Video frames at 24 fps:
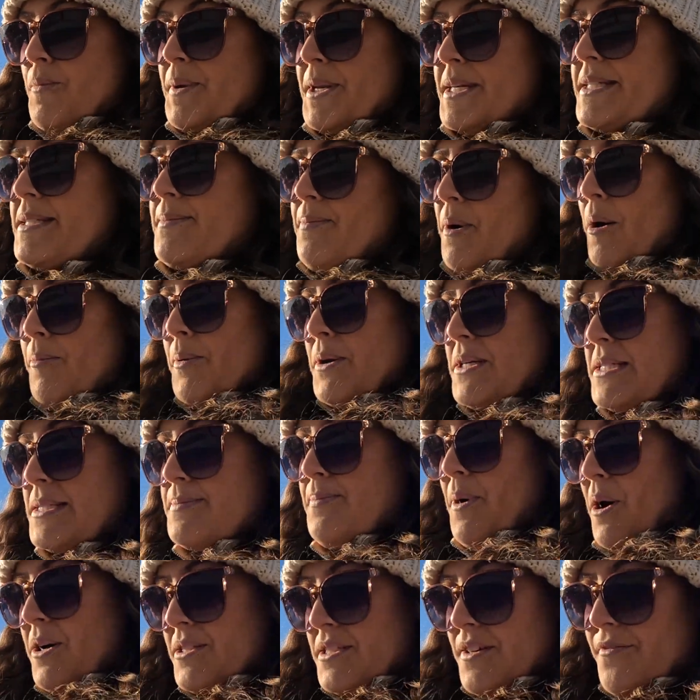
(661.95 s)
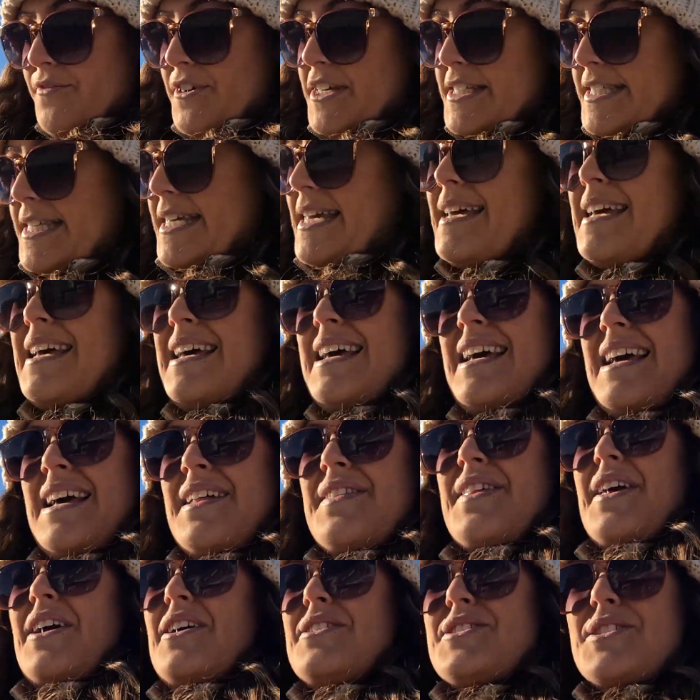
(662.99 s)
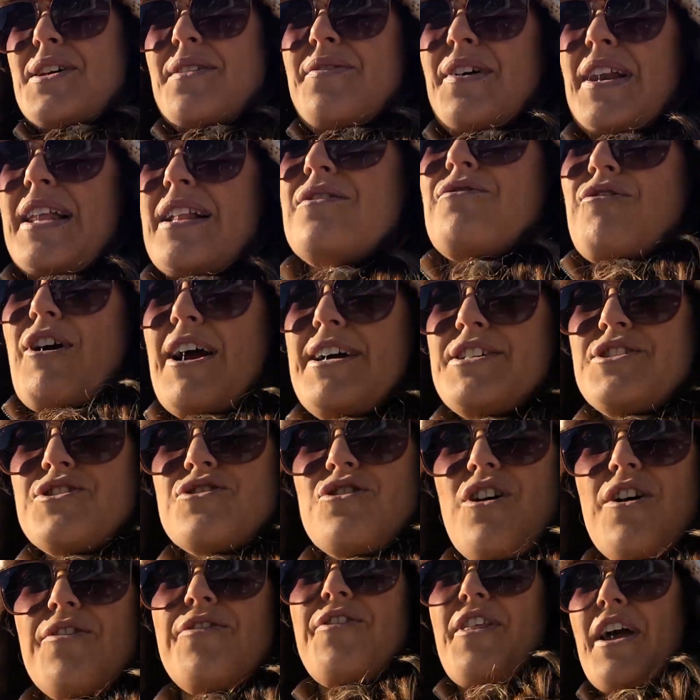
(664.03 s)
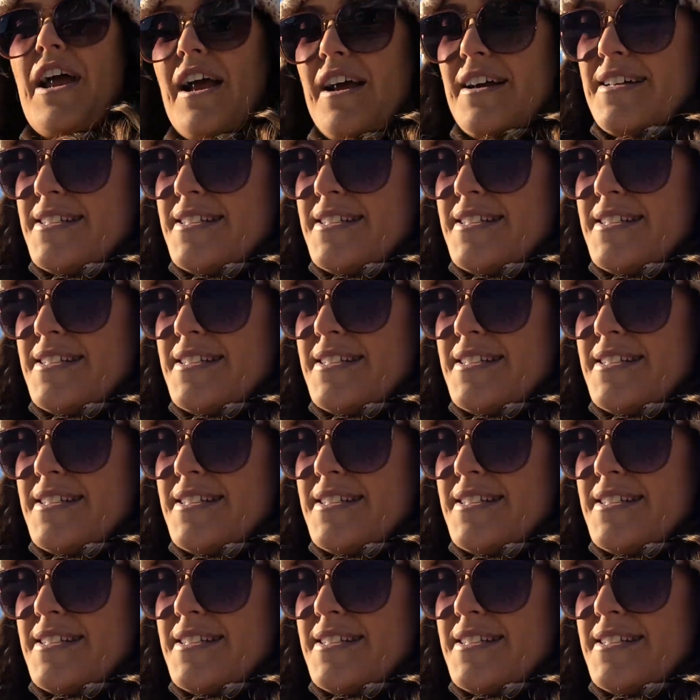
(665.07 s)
It is a popular spot to visit. They also have a little restaurant there,